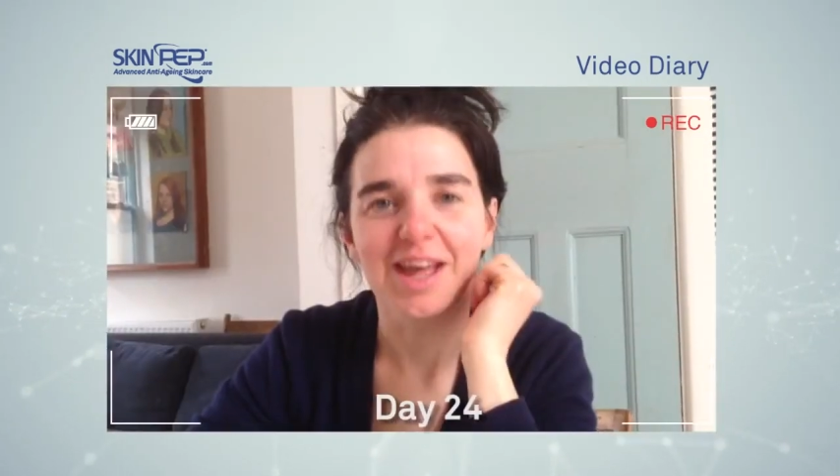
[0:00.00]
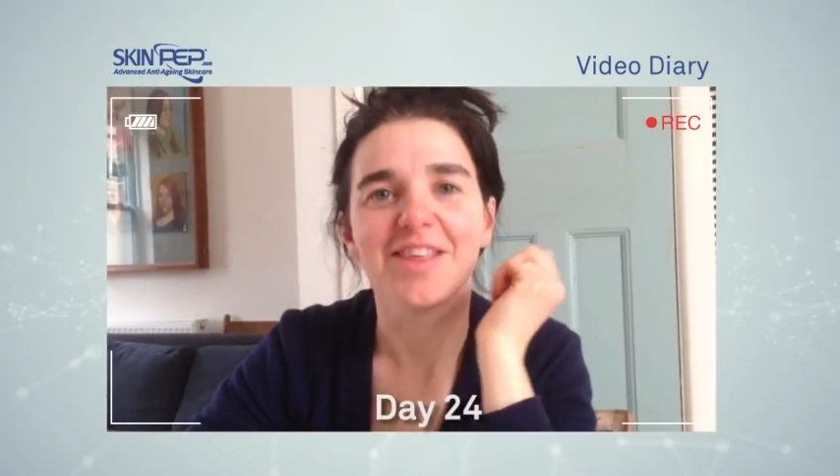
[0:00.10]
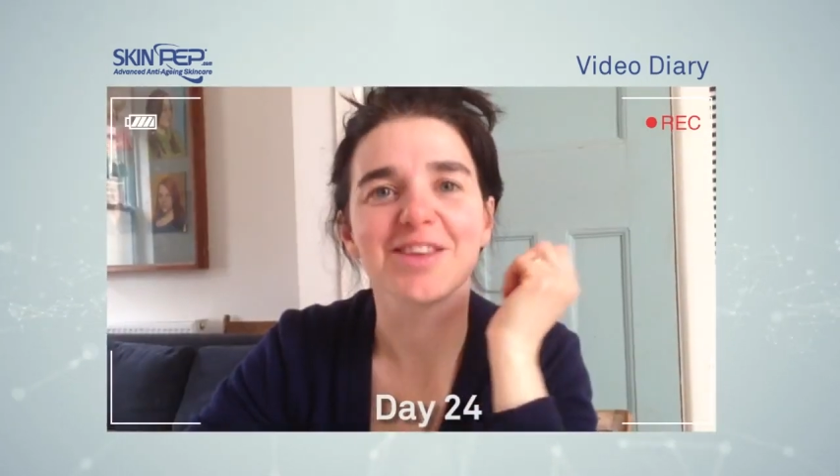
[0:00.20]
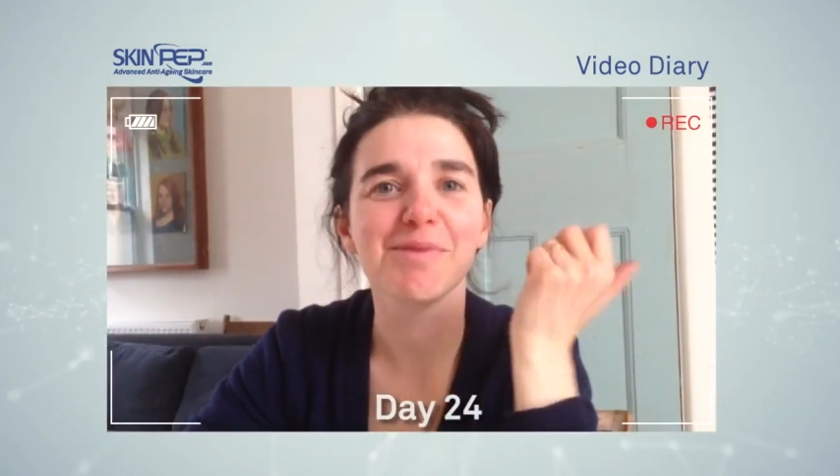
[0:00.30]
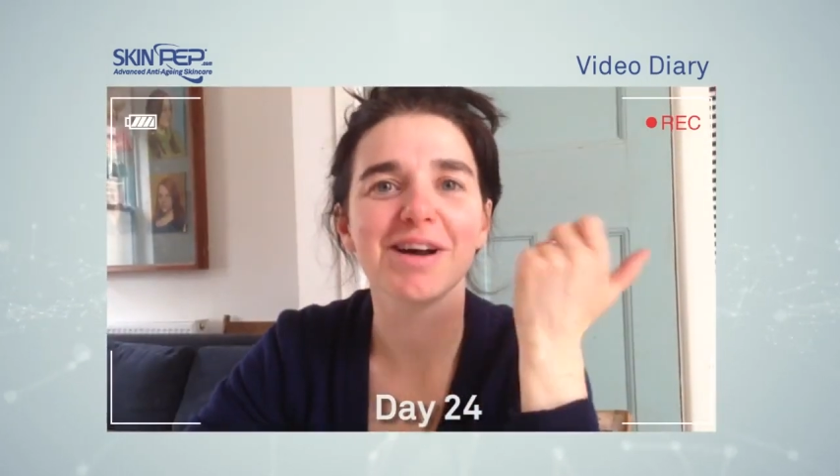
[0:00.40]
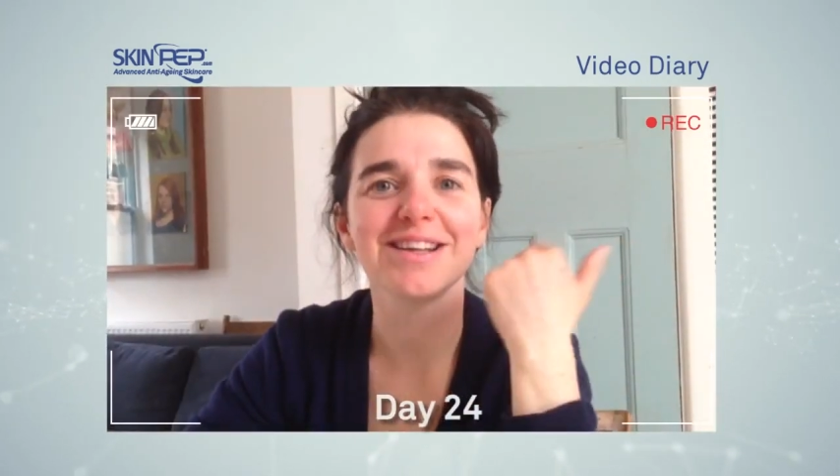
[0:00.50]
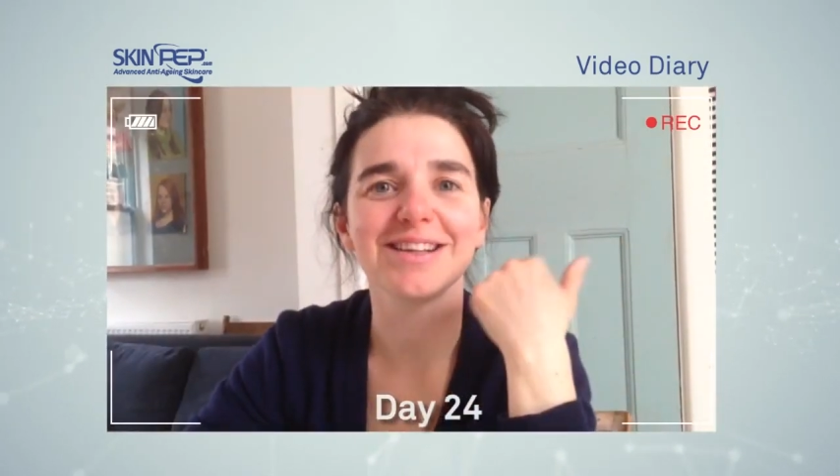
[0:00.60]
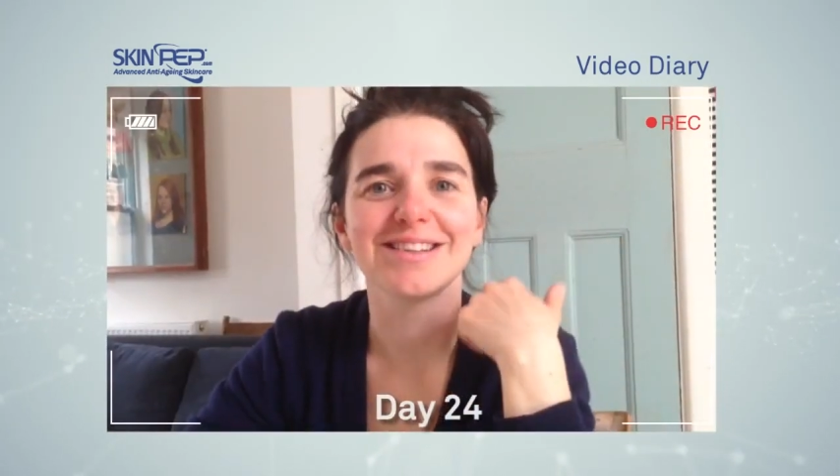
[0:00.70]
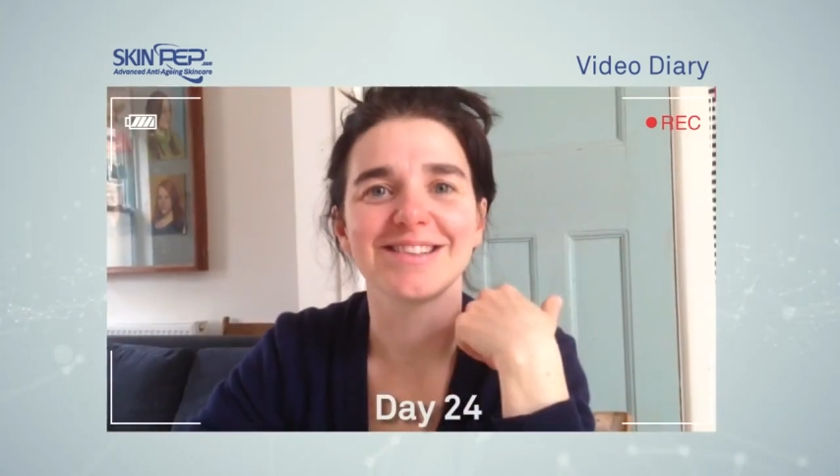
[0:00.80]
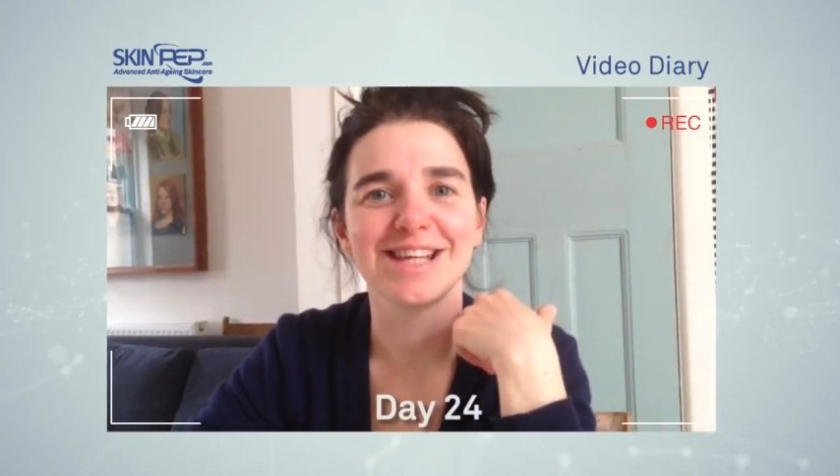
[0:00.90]
This might
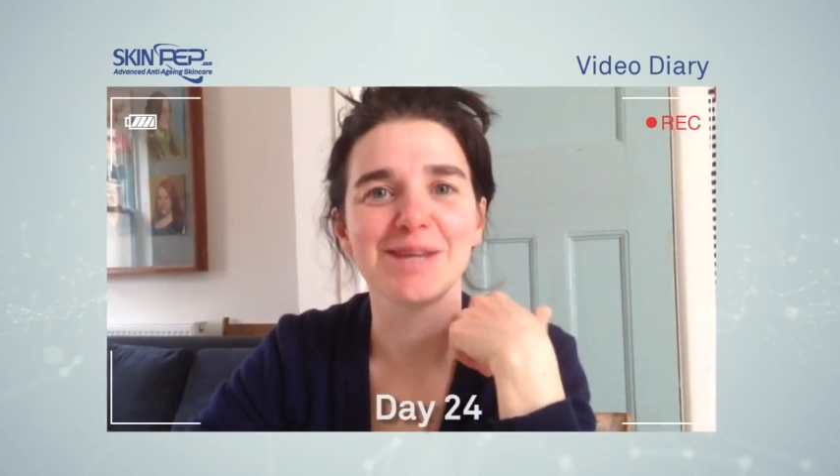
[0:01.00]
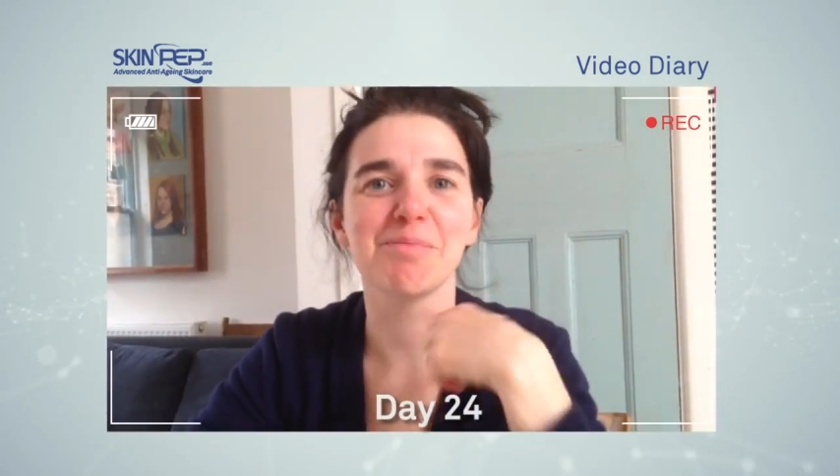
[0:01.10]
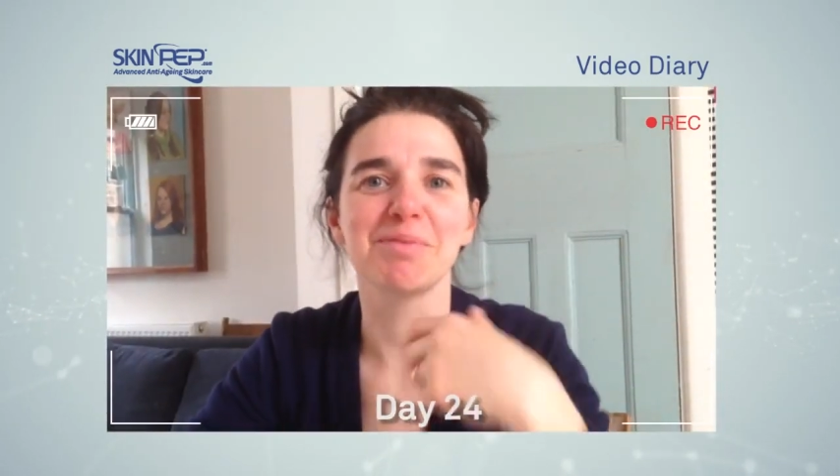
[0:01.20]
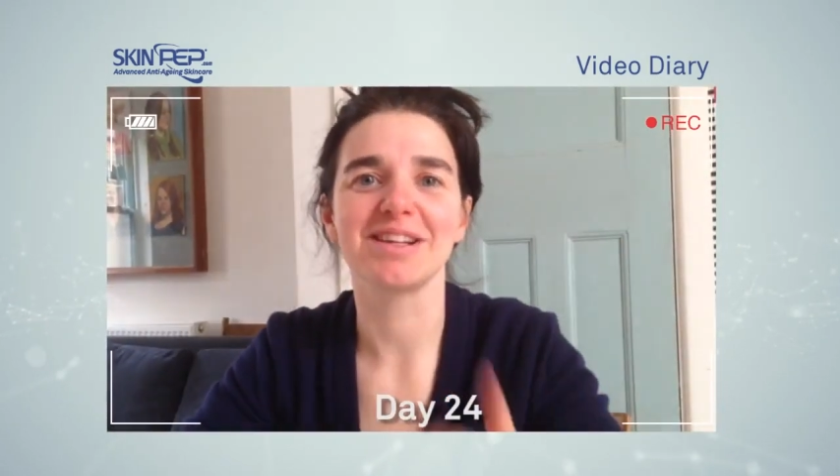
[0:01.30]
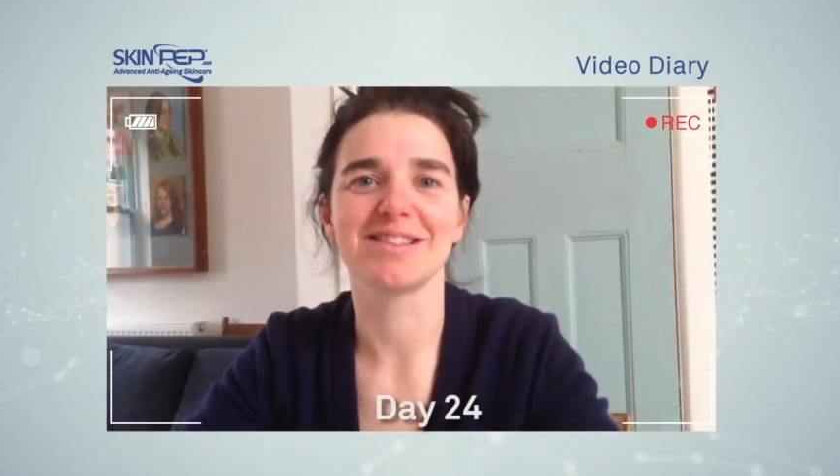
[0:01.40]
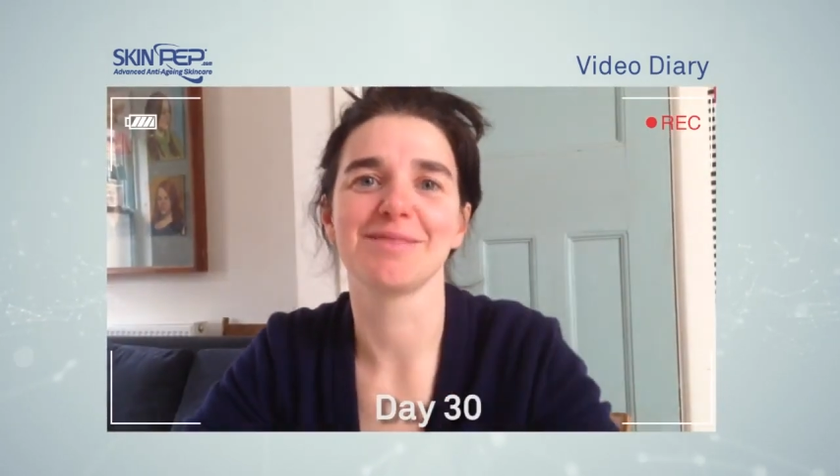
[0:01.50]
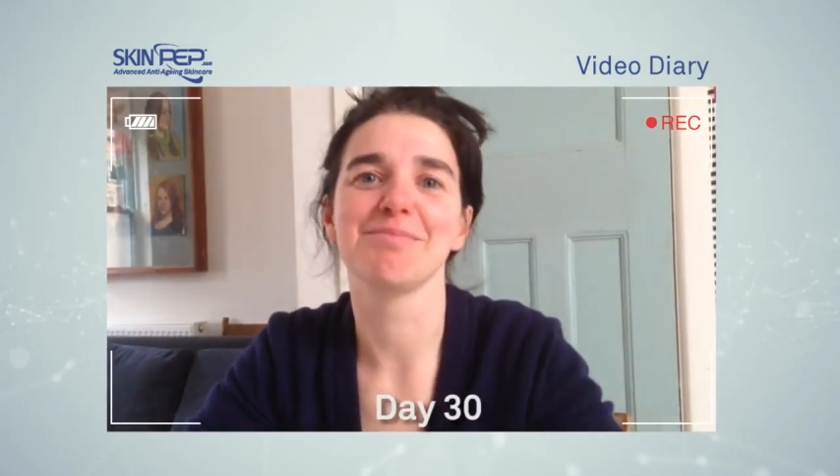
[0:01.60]
seem a bit